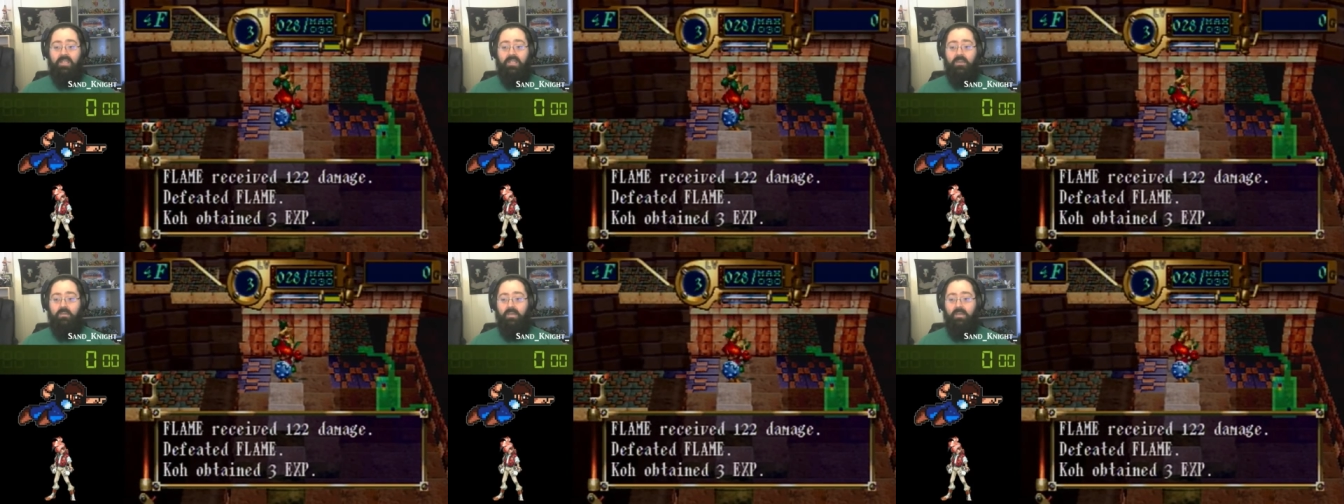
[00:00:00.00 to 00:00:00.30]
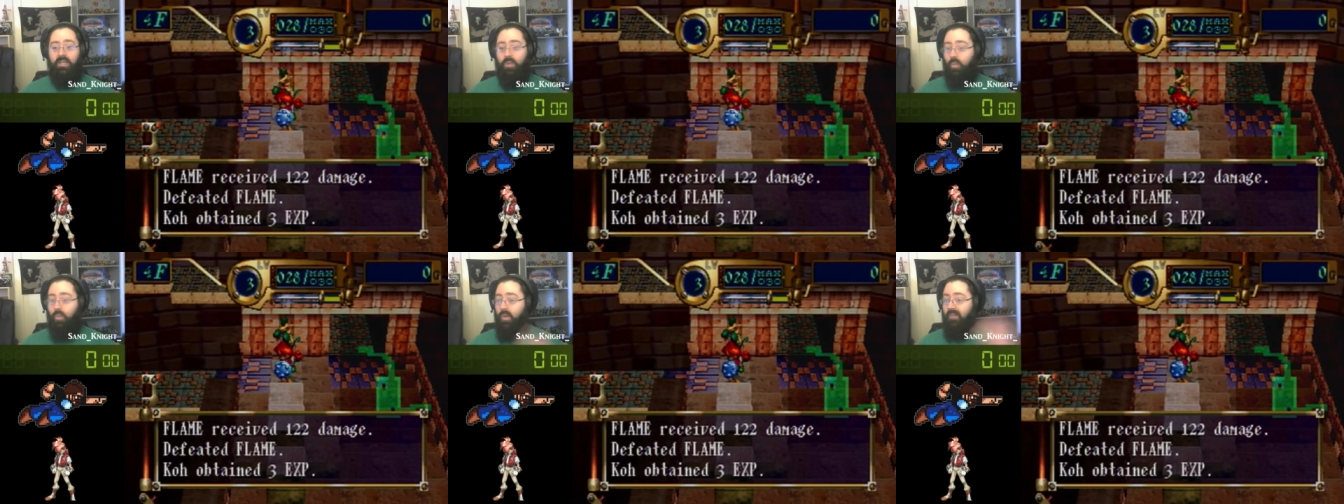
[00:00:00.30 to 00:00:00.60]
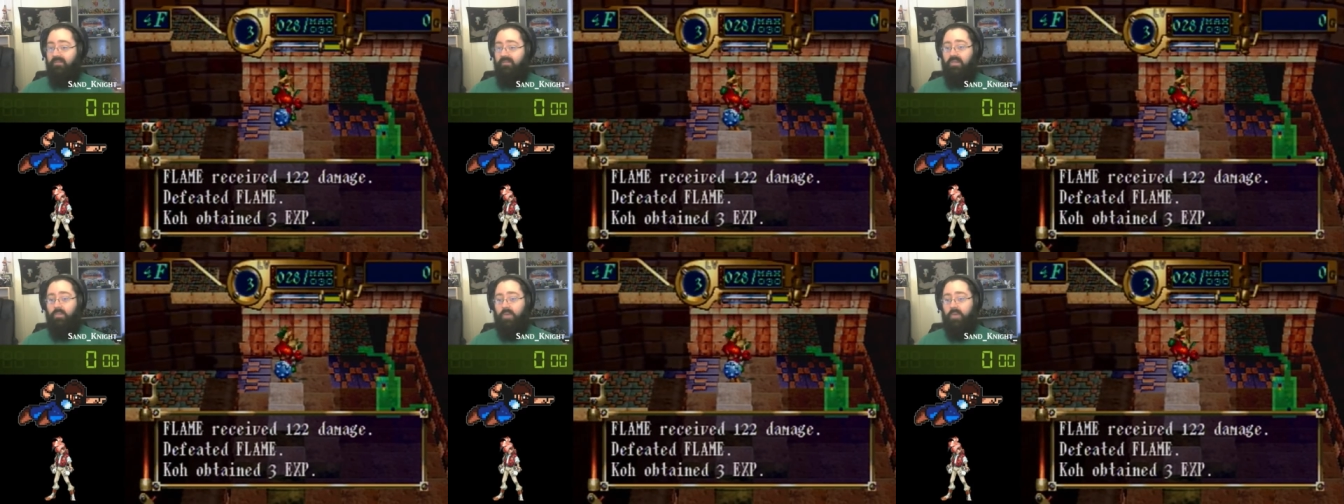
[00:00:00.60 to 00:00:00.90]
you in a
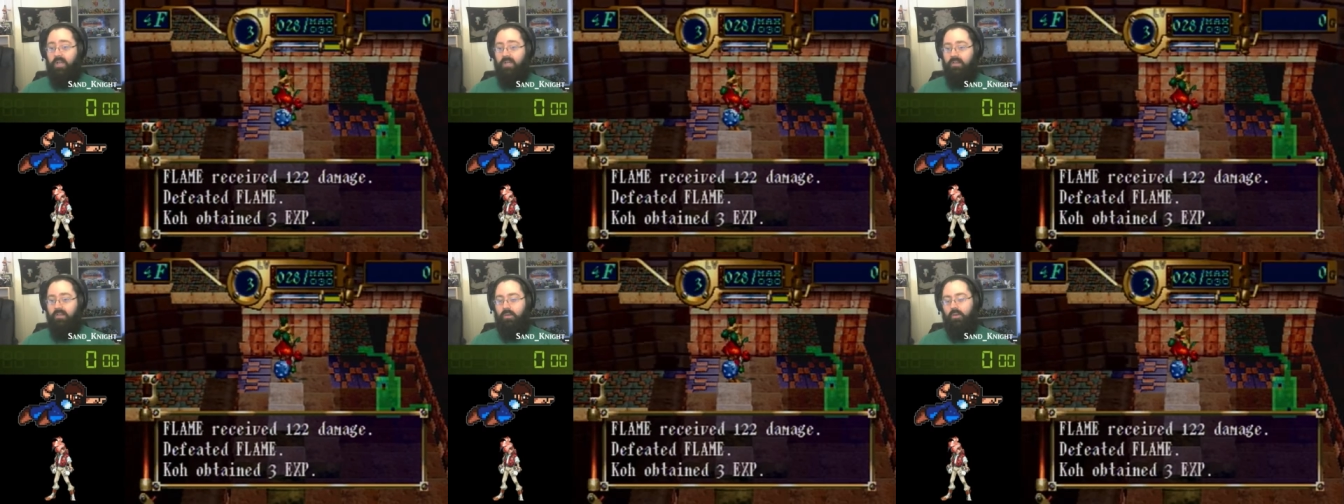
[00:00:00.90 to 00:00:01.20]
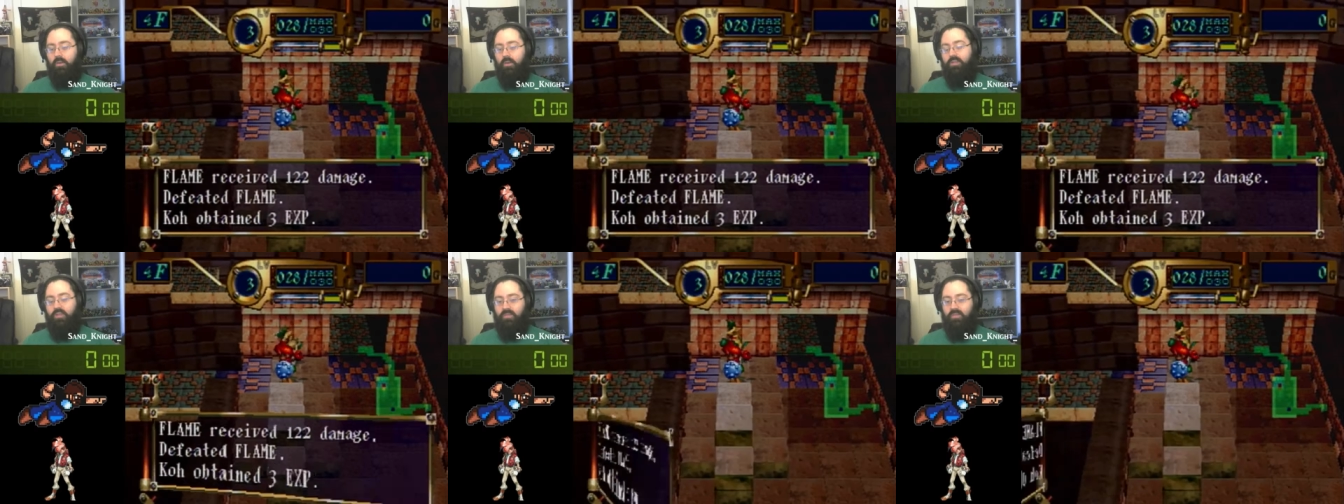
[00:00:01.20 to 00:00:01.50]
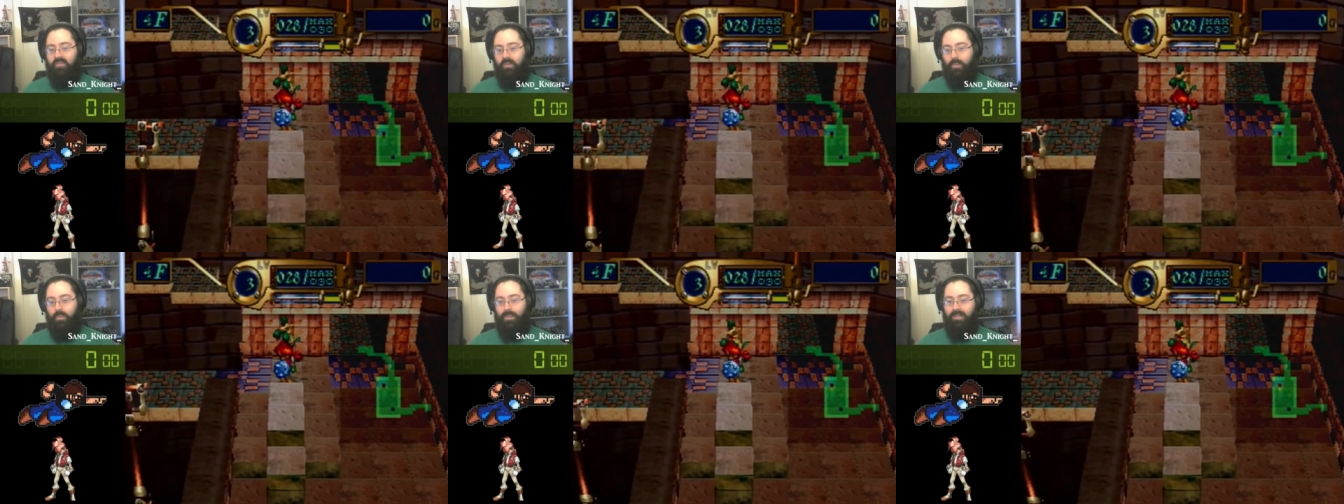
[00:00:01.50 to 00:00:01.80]
1v1 or
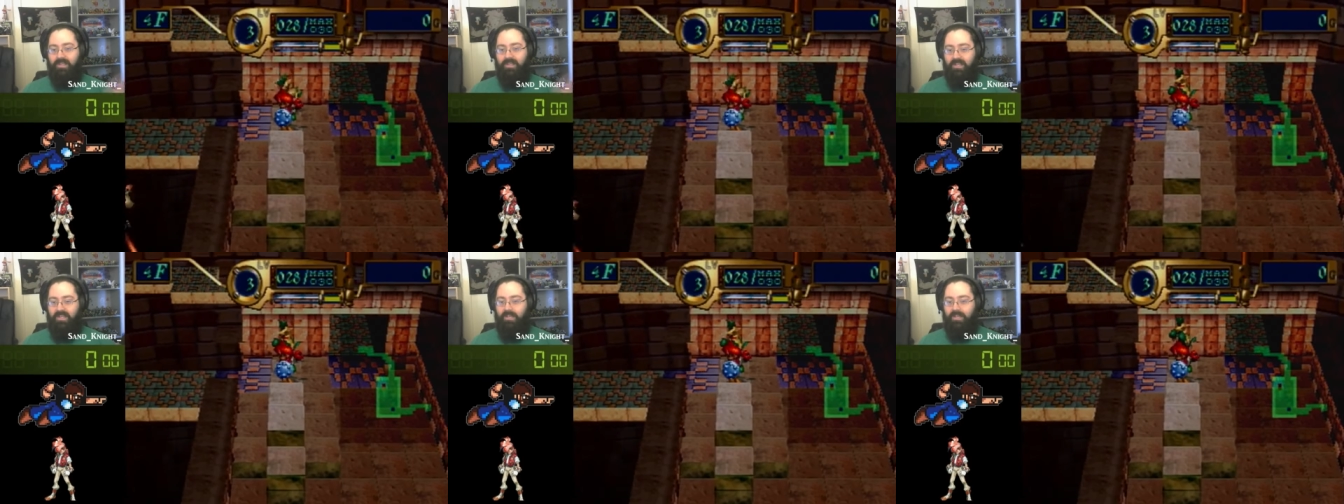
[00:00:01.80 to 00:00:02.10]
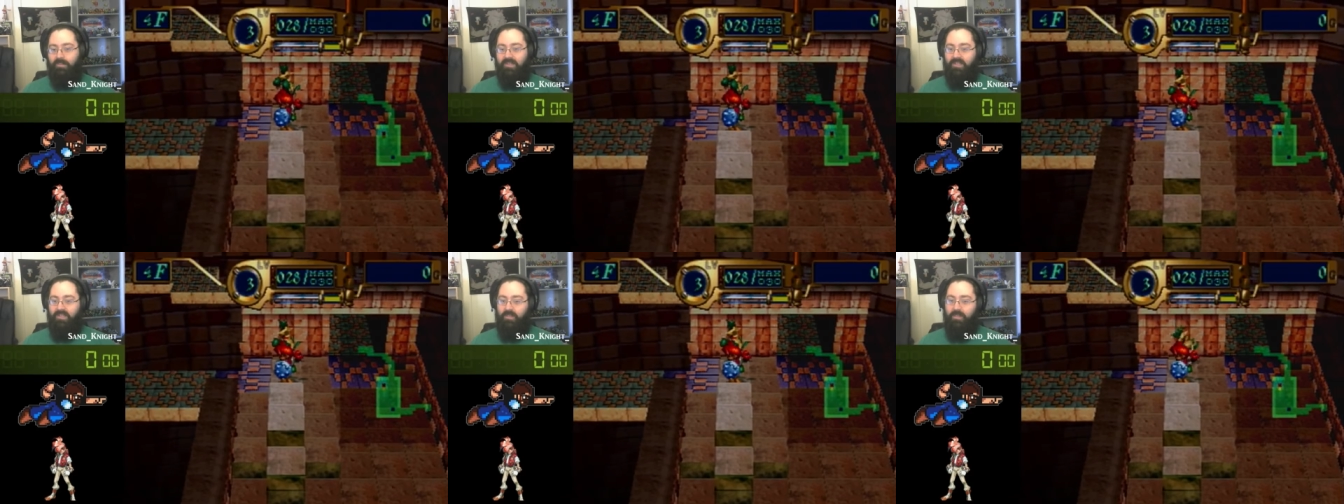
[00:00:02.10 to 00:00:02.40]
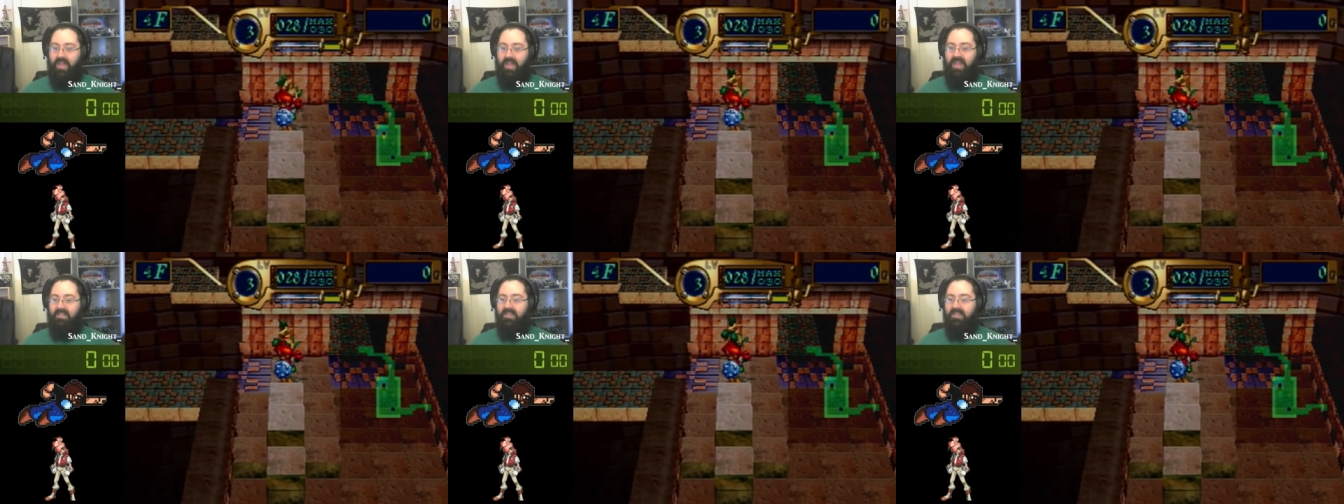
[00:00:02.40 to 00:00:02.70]
2v1 with your
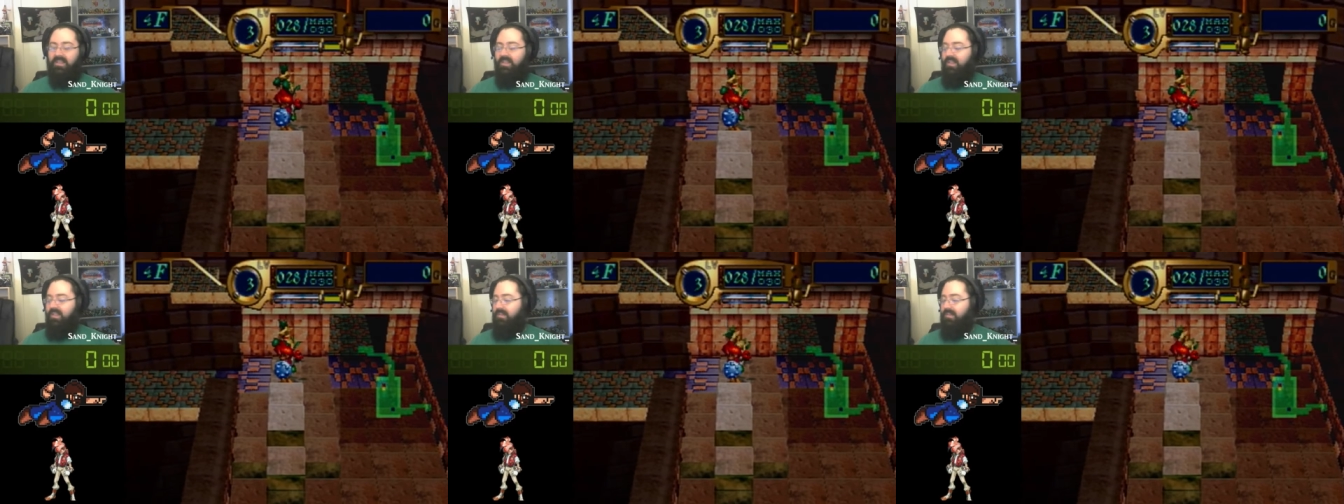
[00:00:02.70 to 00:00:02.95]
pet.